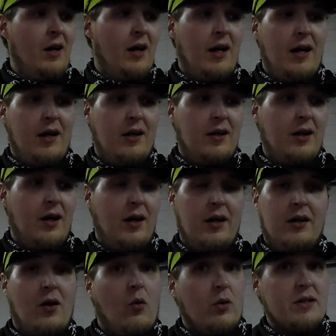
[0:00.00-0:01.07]
And,
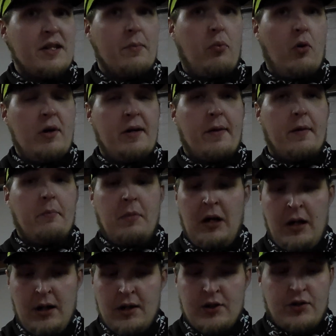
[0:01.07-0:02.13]
you know, what's the point of them?
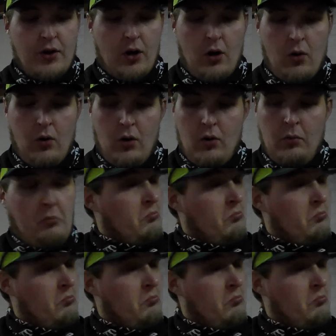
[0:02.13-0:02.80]
So,